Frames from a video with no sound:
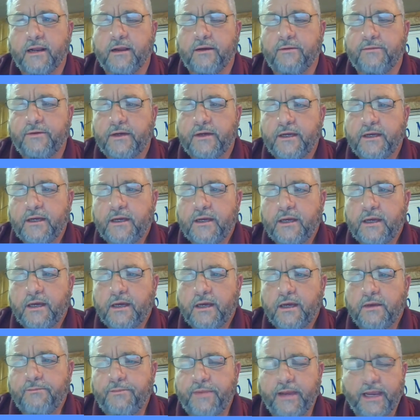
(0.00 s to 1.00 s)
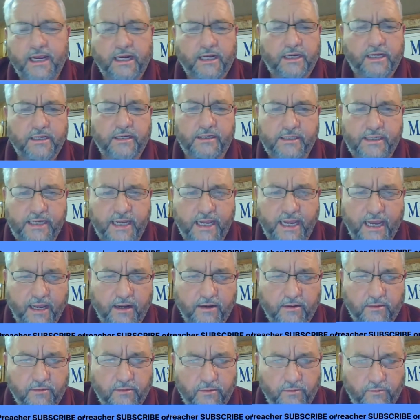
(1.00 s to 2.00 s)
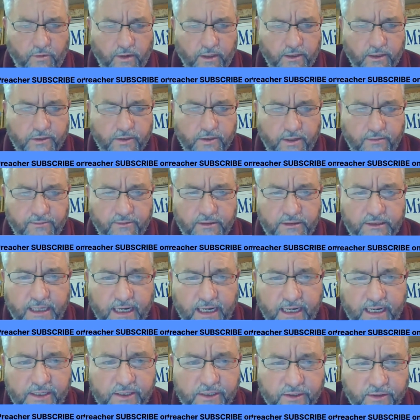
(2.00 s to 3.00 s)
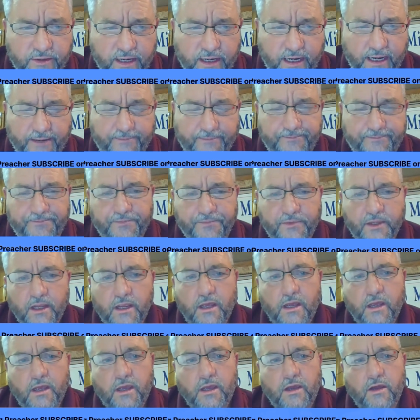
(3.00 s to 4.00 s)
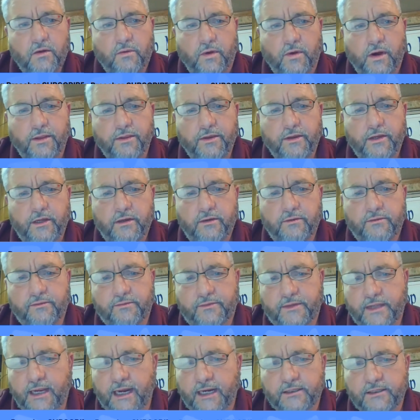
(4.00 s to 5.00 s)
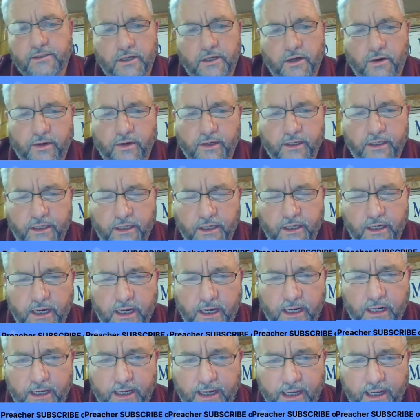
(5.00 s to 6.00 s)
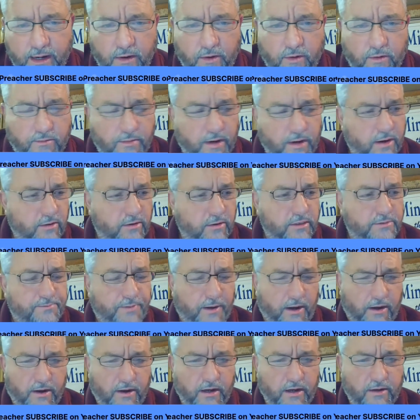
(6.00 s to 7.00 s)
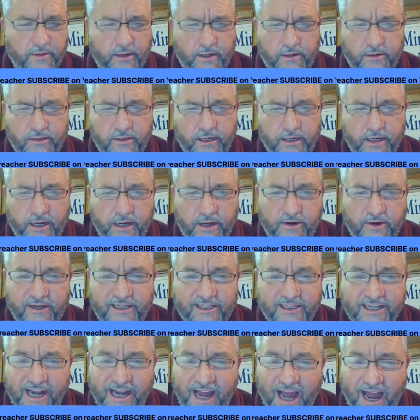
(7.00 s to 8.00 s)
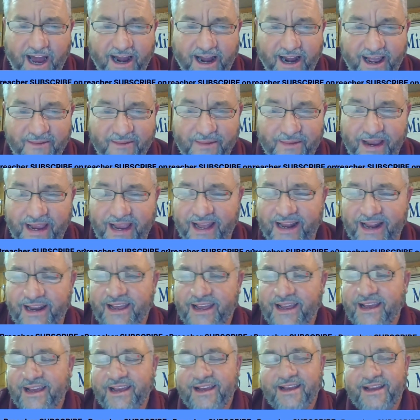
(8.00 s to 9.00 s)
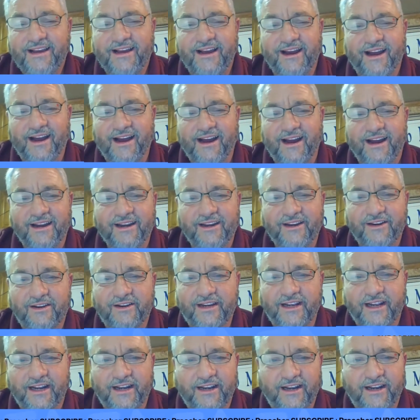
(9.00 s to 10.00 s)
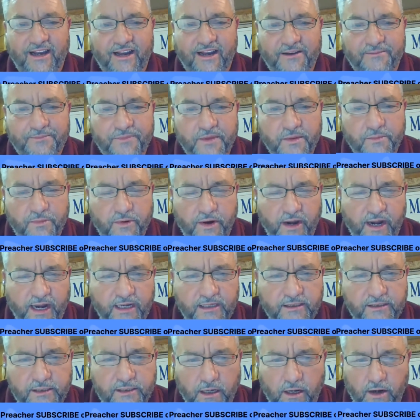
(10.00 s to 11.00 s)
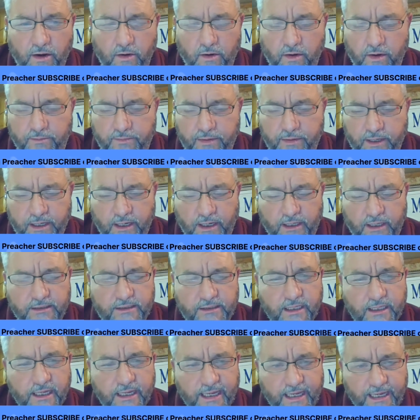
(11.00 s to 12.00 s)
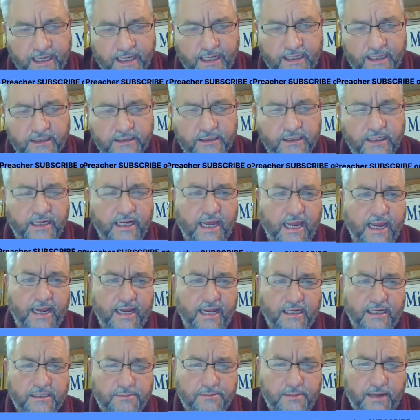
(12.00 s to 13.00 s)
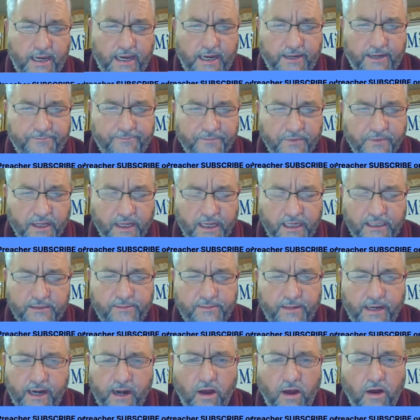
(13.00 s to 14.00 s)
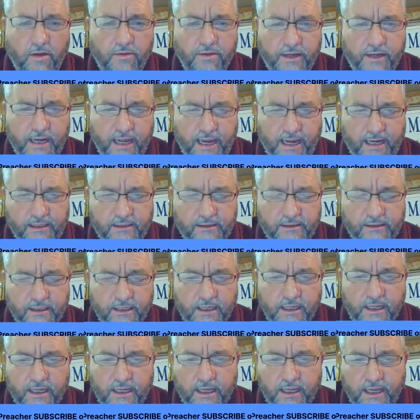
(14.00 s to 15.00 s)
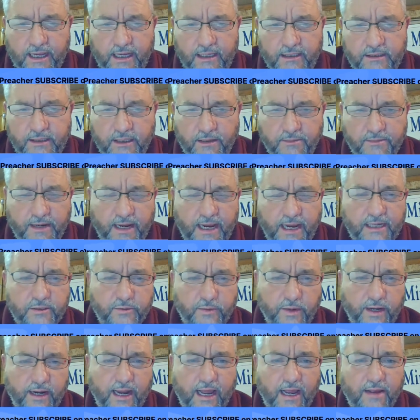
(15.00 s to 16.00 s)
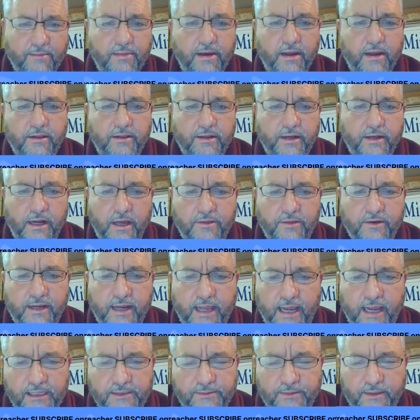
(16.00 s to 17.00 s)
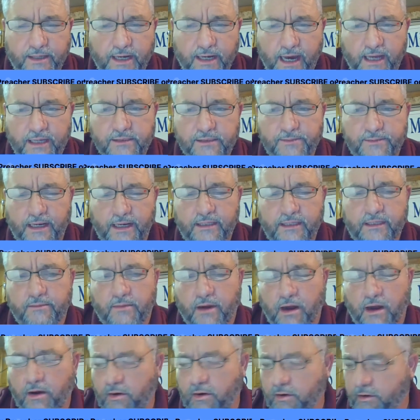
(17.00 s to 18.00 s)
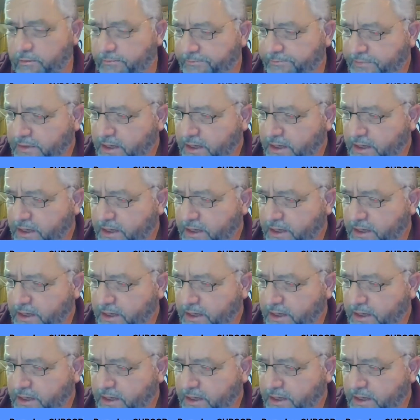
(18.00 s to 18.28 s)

of being content in whatsoever state you're in, whether you things are going good and that old motor's purring real good or it's not. Amen. Uh, you can uh, praise the Lord because it is the day He has made. He's made all the days. And some days we like better than other days, but God has made them all.